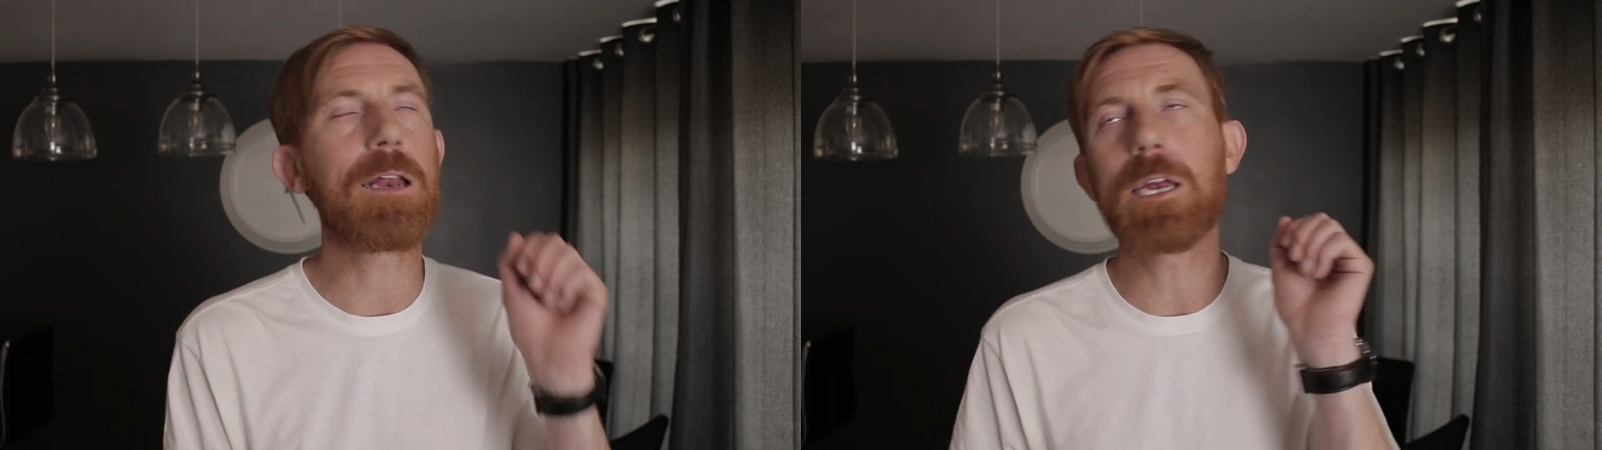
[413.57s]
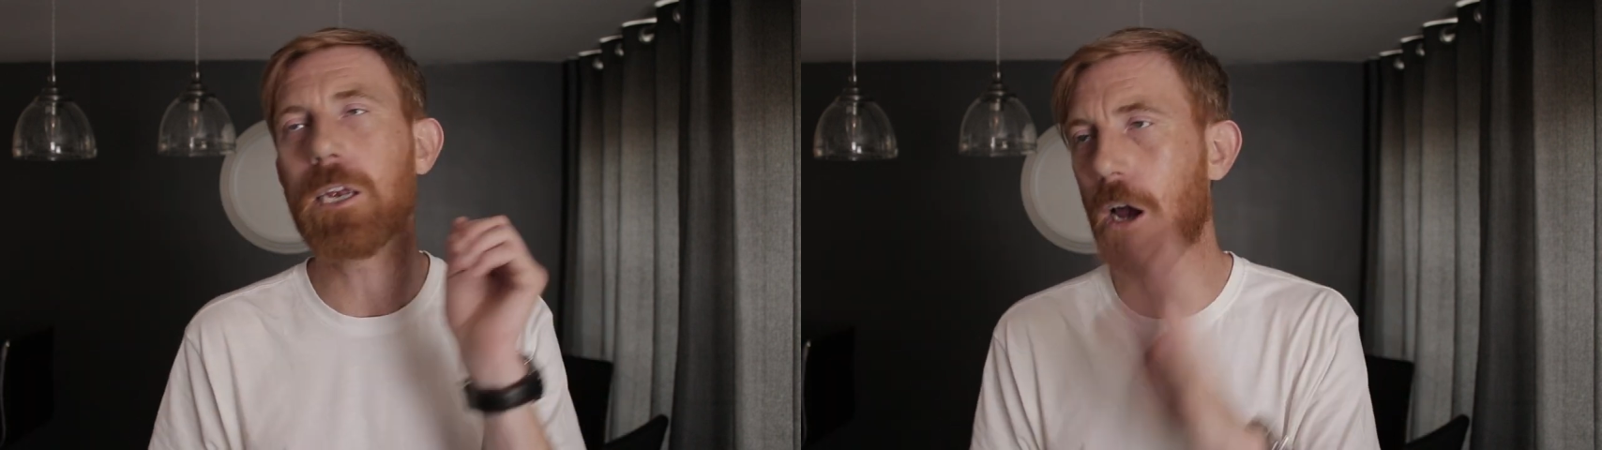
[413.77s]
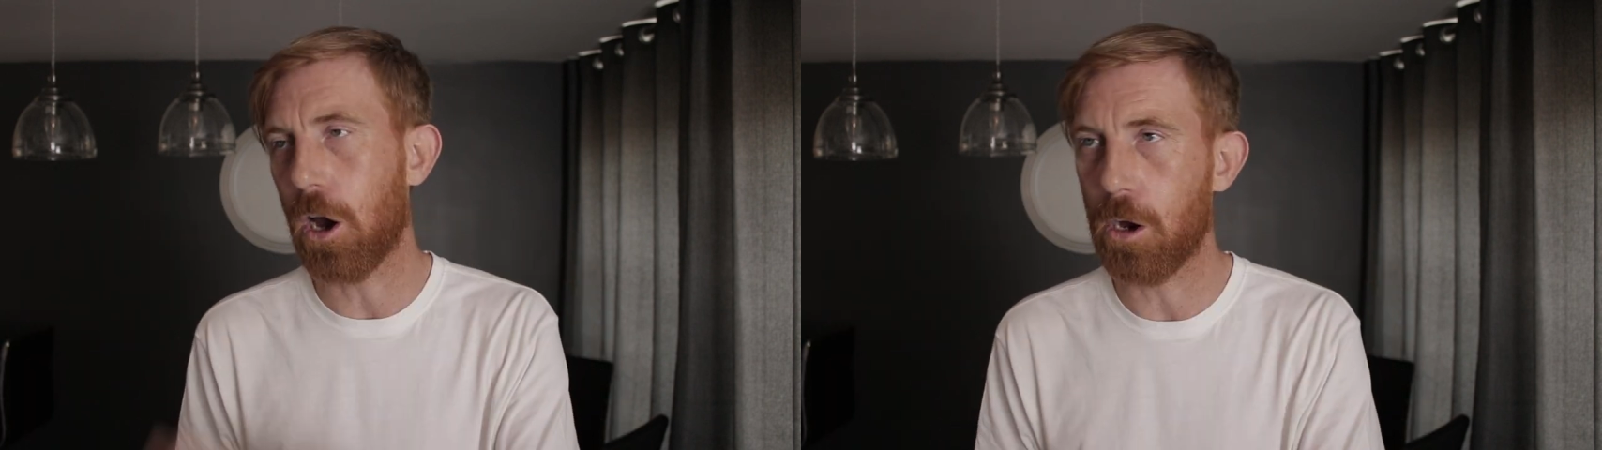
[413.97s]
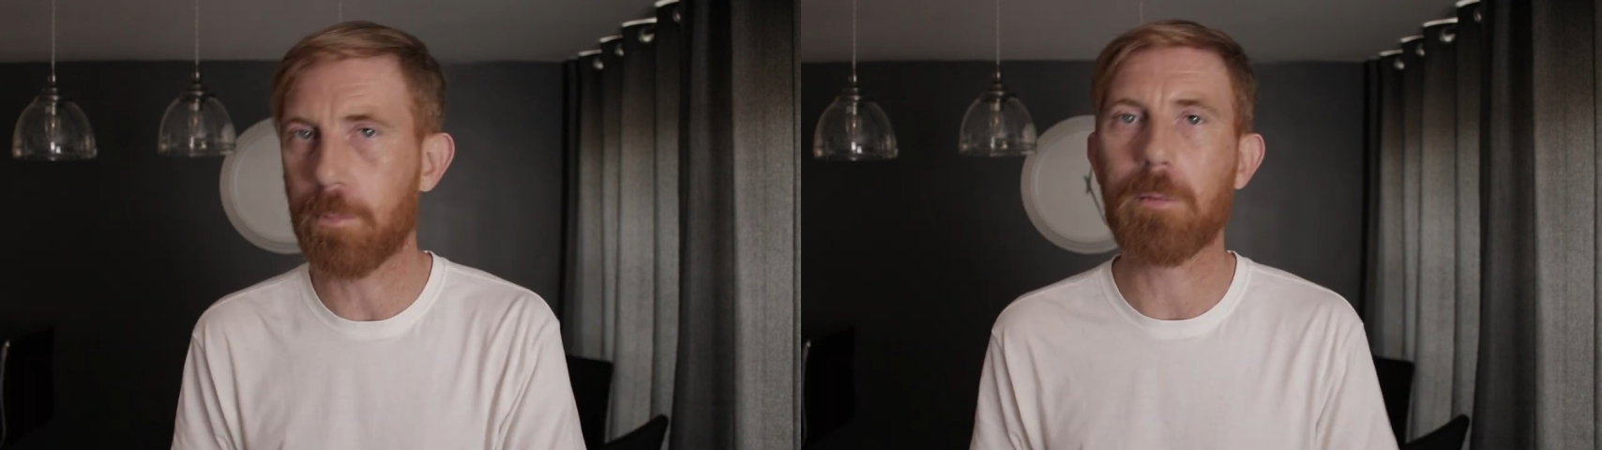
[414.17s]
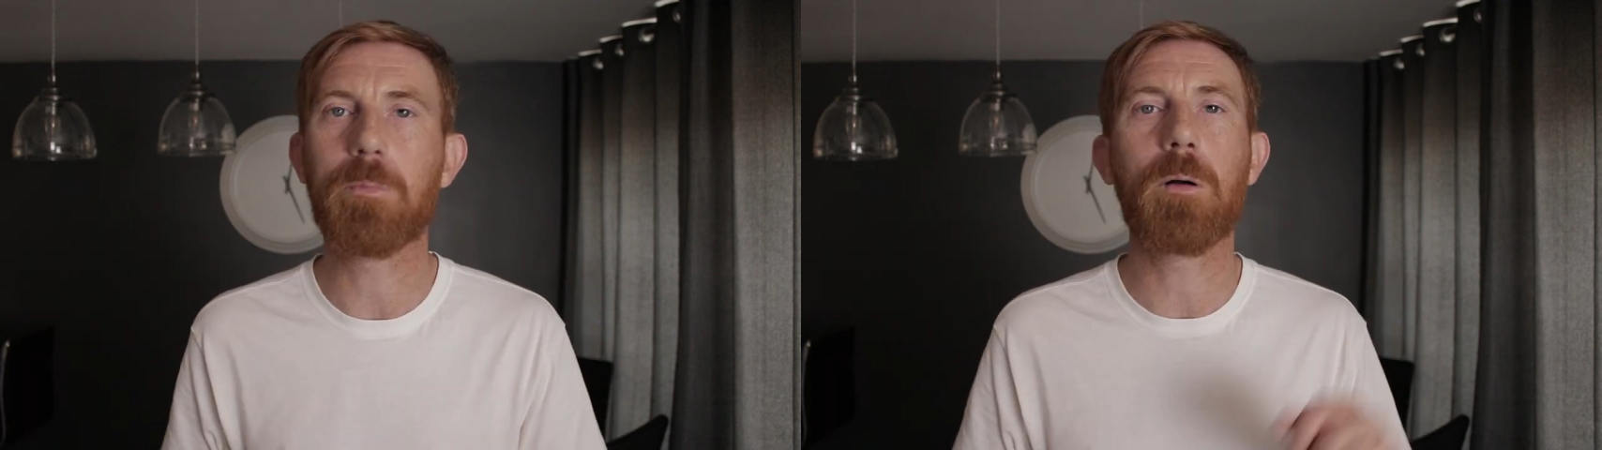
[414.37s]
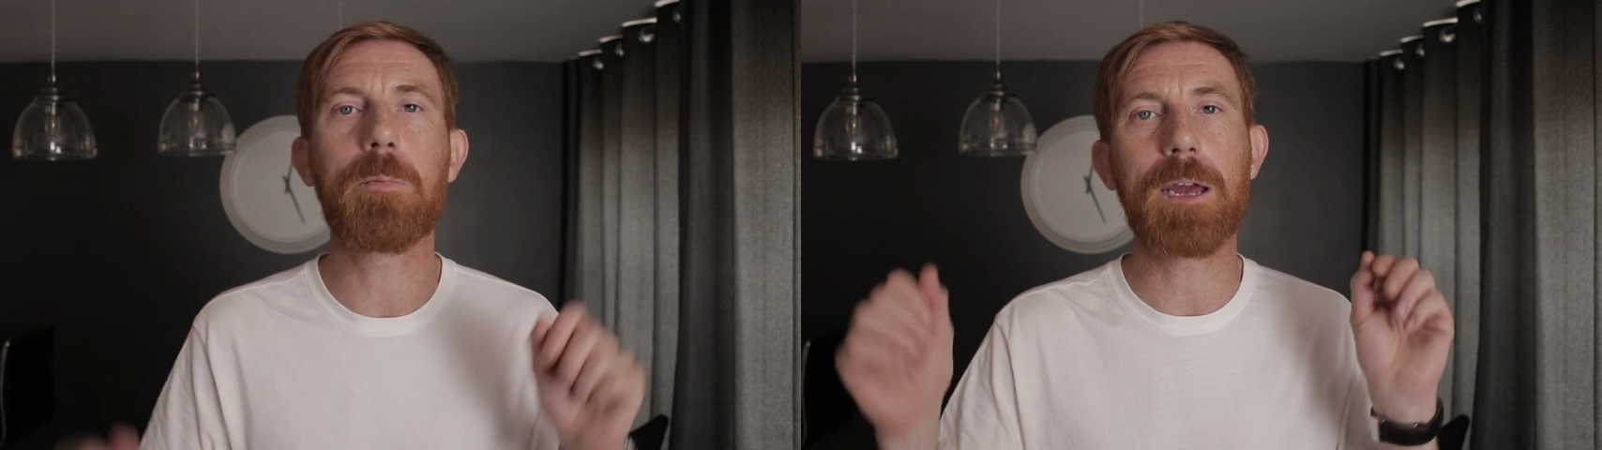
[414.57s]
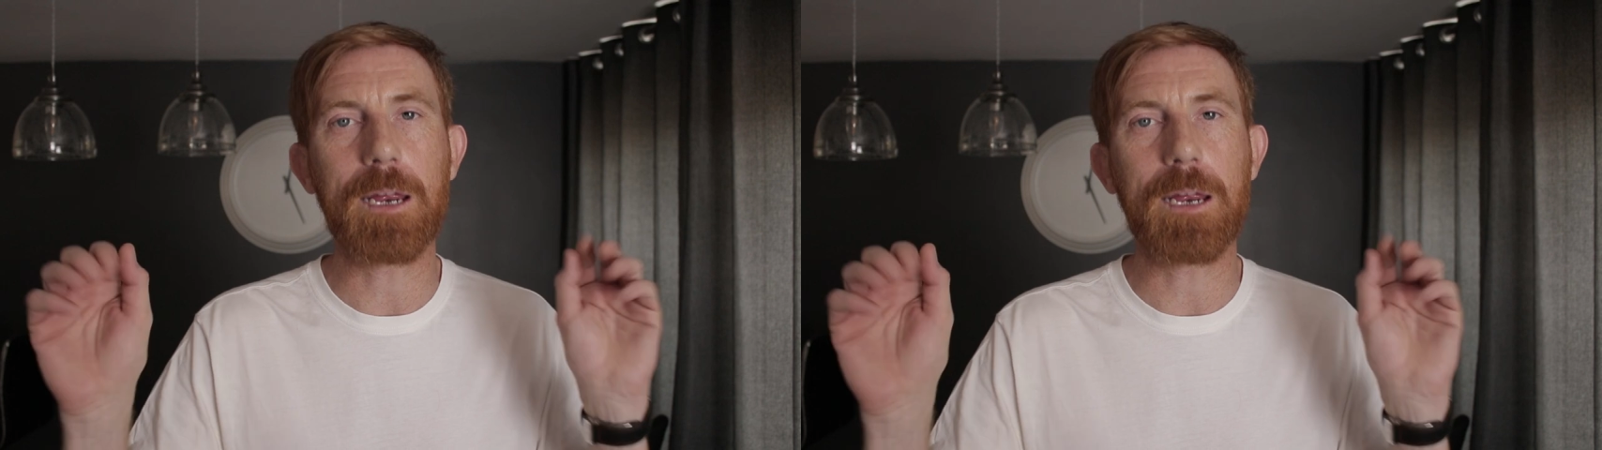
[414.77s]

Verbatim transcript: You need to open properly.